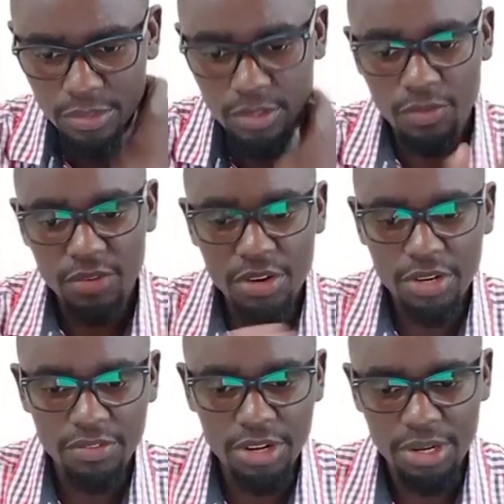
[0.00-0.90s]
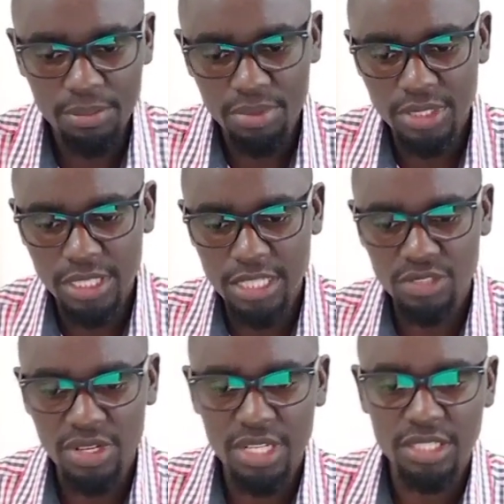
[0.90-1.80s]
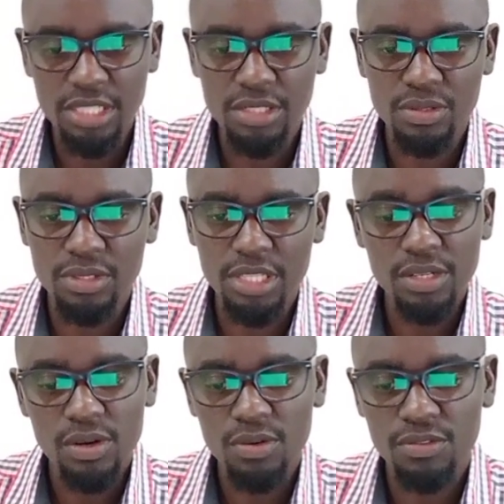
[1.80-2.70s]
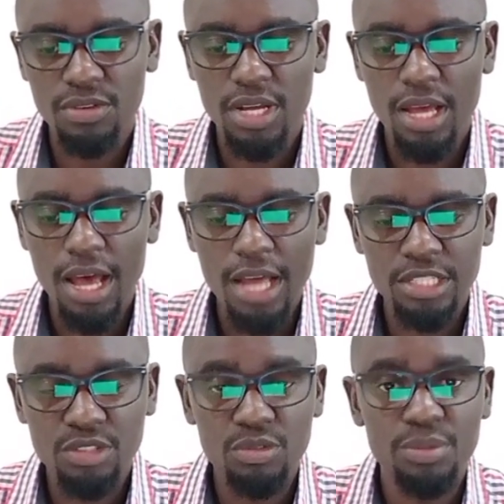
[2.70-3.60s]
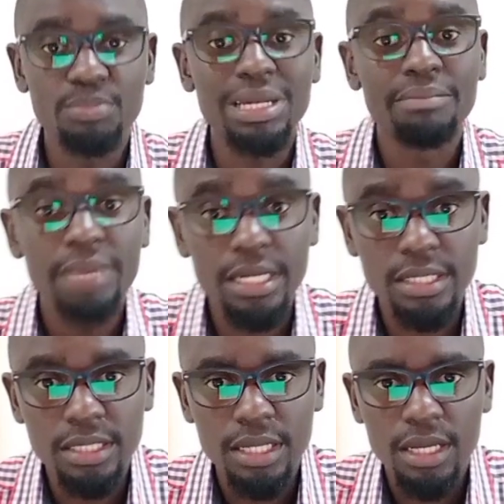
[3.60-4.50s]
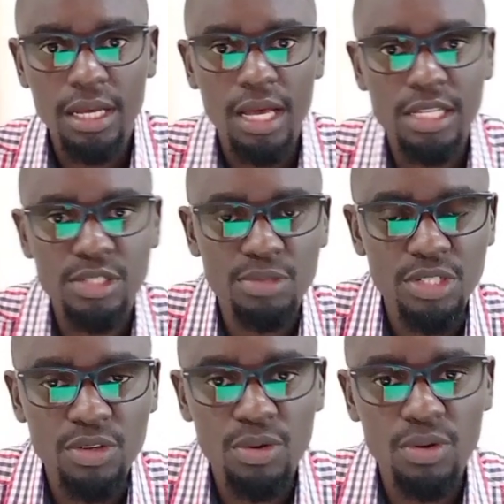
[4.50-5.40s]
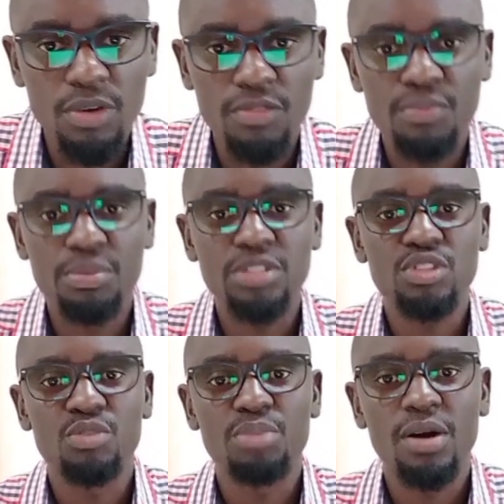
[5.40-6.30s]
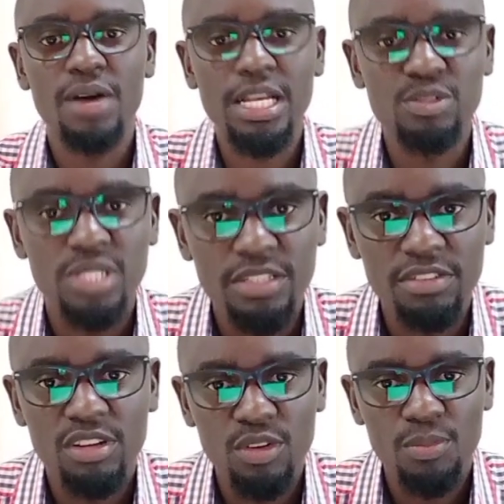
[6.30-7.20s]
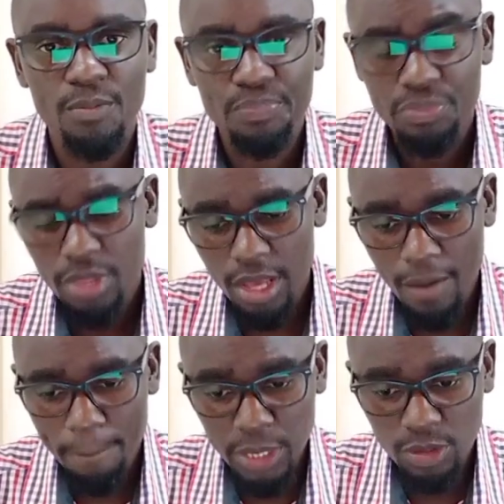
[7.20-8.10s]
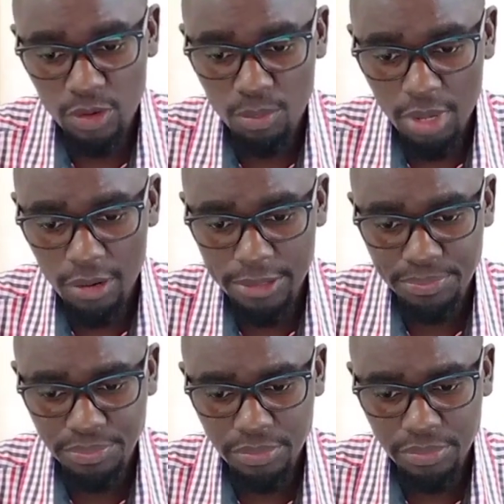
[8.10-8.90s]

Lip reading: So very, very important strategies to think of and to implement as we talk of personal power, as we develop personal power.